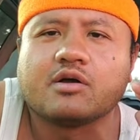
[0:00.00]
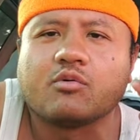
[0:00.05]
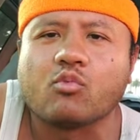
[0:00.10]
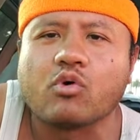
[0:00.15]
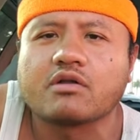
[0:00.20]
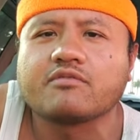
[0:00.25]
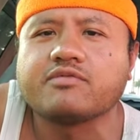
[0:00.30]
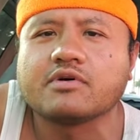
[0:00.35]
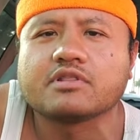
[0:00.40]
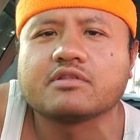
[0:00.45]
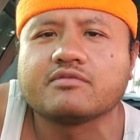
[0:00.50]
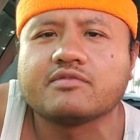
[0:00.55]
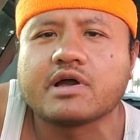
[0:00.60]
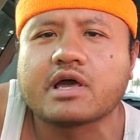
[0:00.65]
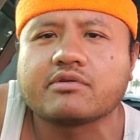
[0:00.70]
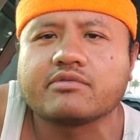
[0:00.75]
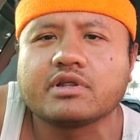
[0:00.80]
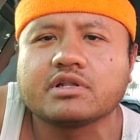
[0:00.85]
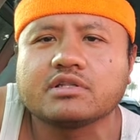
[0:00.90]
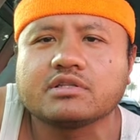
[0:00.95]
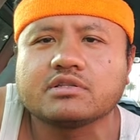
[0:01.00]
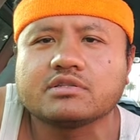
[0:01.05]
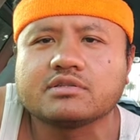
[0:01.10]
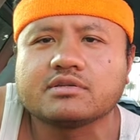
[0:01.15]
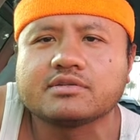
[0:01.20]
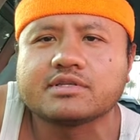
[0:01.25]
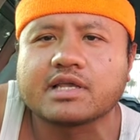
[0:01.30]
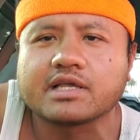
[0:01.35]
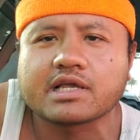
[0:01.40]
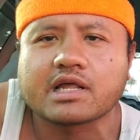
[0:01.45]
One for the veteran.
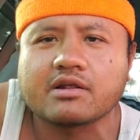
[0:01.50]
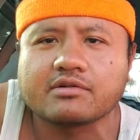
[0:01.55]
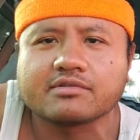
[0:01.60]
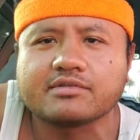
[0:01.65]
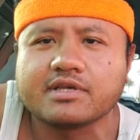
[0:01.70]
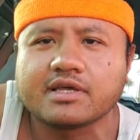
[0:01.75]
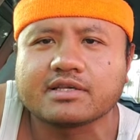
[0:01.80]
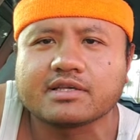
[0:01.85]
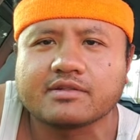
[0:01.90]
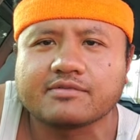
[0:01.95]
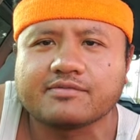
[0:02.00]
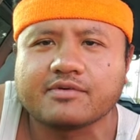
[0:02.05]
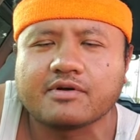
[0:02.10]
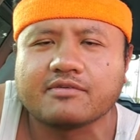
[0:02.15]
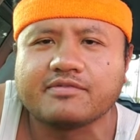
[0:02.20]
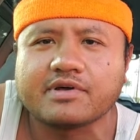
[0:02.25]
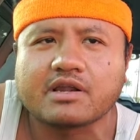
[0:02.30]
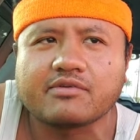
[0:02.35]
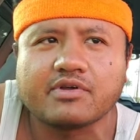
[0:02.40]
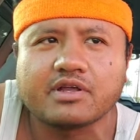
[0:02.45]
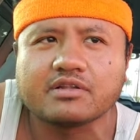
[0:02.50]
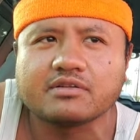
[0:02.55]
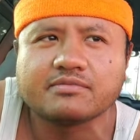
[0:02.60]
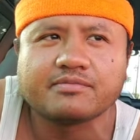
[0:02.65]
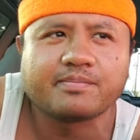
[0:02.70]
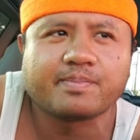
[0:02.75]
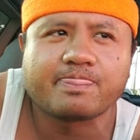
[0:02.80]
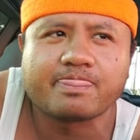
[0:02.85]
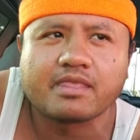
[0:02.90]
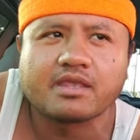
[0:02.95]
You take out a ticket for a veteran.
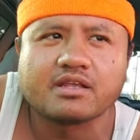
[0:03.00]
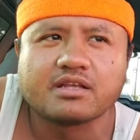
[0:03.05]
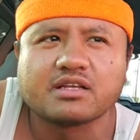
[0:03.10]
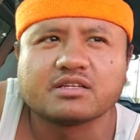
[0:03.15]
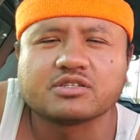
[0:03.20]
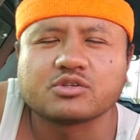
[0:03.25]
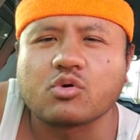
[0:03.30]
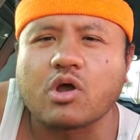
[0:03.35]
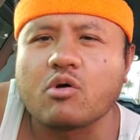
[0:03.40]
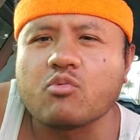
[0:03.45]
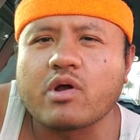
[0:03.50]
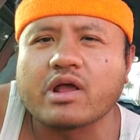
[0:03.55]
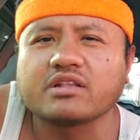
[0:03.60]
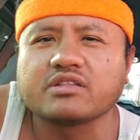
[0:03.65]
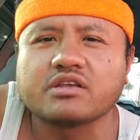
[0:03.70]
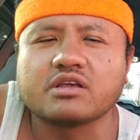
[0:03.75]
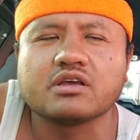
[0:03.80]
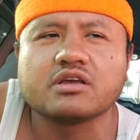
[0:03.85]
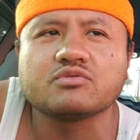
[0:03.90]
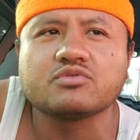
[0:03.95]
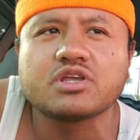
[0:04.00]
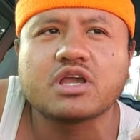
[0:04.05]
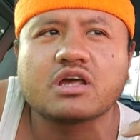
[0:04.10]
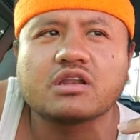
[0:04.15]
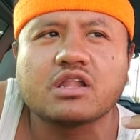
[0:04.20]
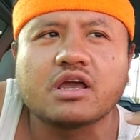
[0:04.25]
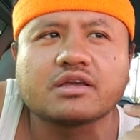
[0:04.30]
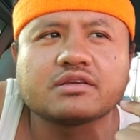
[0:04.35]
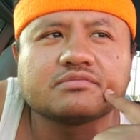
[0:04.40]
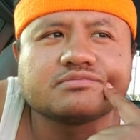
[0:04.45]
So I went there. You got
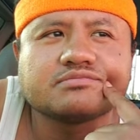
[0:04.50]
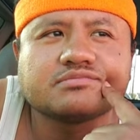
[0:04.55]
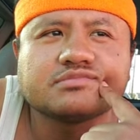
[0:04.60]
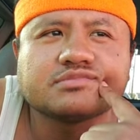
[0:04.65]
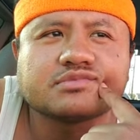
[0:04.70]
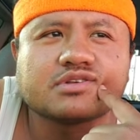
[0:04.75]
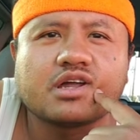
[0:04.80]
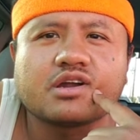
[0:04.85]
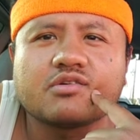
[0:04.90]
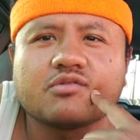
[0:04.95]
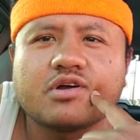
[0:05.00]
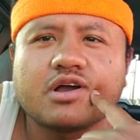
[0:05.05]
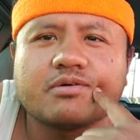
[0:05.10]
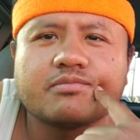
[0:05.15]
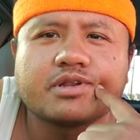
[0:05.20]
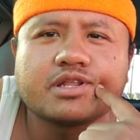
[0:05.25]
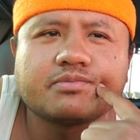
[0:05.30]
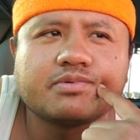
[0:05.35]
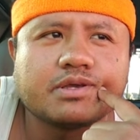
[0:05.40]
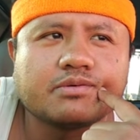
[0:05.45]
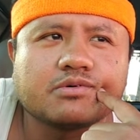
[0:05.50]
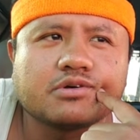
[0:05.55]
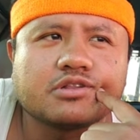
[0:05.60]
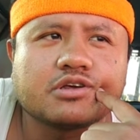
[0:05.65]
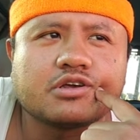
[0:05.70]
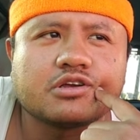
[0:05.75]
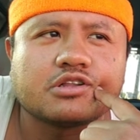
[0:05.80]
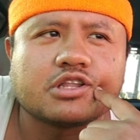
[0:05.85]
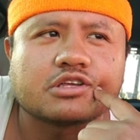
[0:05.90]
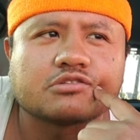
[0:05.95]
like, I don't know how many people
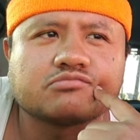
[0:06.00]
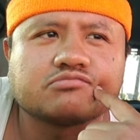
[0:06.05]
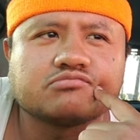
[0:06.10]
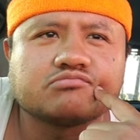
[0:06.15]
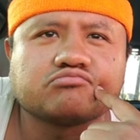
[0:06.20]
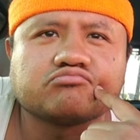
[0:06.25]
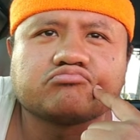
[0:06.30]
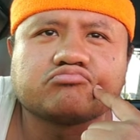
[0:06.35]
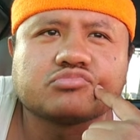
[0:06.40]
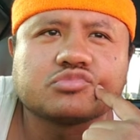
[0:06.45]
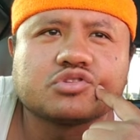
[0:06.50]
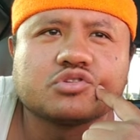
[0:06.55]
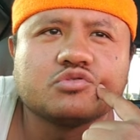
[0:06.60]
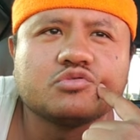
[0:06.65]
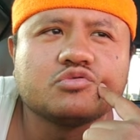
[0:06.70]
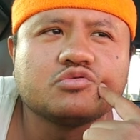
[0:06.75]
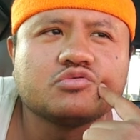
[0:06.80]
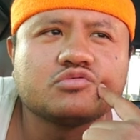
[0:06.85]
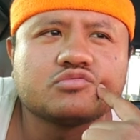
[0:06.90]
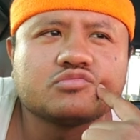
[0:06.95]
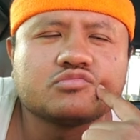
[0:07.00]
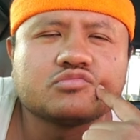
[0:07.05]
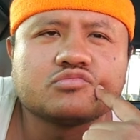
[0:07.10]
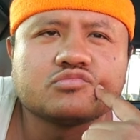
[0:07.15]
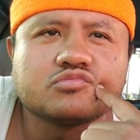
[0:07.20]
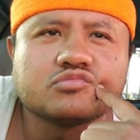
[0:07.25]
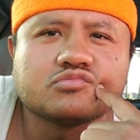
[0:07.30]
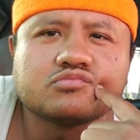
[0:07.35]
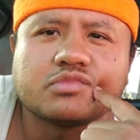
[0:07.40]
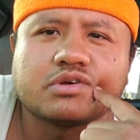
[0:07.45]
there, like two,
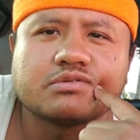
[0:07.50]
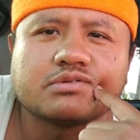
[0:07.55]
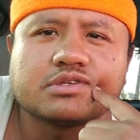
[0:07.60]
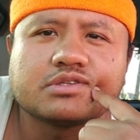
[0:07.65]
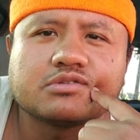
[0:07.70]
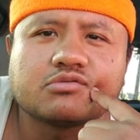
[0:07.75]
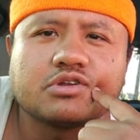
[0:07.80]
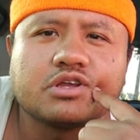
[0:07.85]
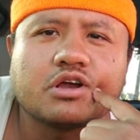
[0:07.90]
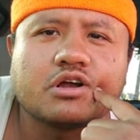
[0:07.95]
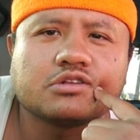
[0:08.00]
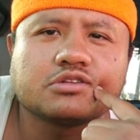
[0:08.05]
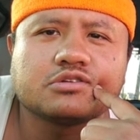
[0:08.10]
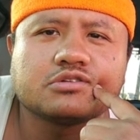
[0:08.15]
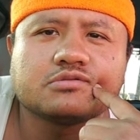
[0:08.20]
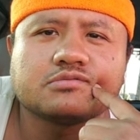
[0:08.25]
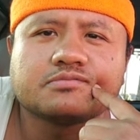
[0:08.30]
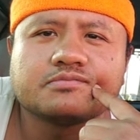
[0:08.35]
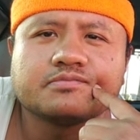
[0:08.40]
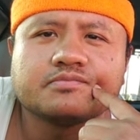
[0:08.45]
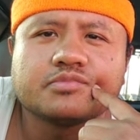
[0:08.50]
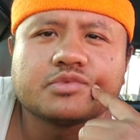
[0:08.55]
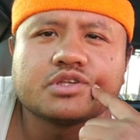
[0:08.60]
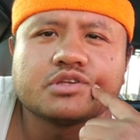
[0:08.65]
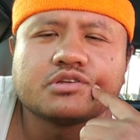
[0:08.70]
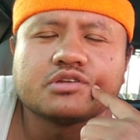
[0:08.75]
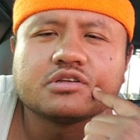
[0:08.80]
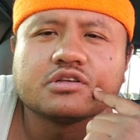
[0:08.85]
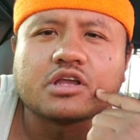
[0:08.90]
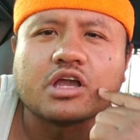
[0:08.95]
maybe 300.
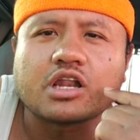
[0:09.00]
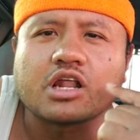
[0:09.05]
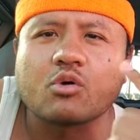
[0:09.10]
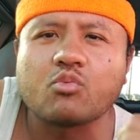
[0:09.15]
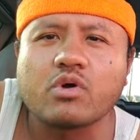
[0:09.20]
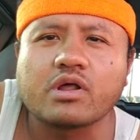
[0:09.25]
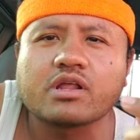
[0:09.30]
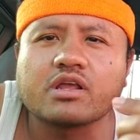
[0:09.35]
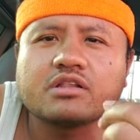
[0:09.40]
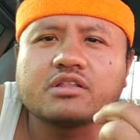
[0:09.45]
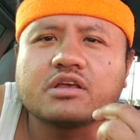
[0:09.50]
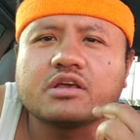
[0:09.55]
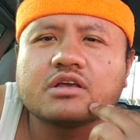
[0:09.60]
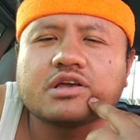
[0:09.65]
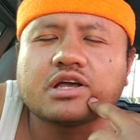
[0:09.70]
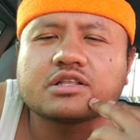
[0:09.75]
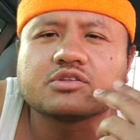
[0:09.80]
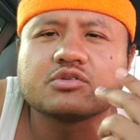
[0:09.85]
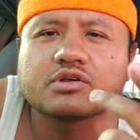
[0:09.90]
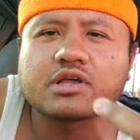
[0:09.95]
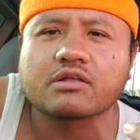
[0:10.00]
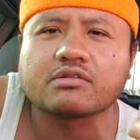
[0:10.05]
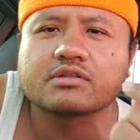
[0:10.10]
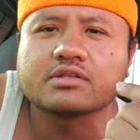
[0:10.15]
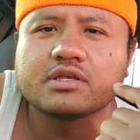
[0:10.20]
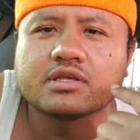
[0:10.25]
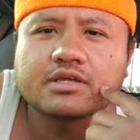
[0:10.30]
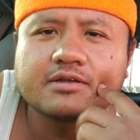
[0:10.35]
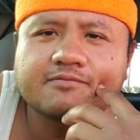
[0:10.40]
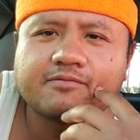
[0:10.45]
And I went in there. I took out a
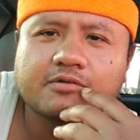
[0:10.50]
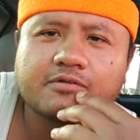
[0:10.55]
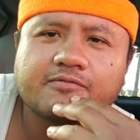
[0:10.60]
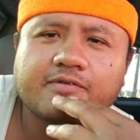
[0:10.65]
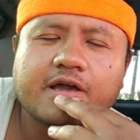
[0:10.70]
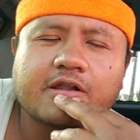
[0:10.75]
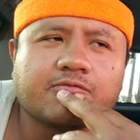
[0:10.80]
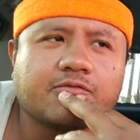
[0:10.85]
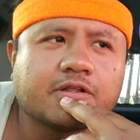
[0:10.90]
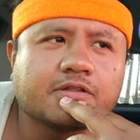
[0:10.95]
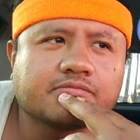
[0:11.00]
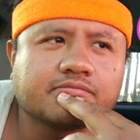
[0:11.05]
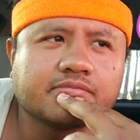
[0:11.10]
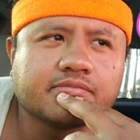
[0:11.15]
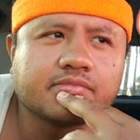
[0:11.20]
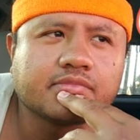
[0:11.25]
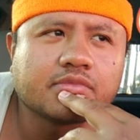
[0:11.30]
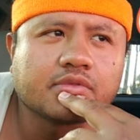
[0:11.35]
ticket for the veteran.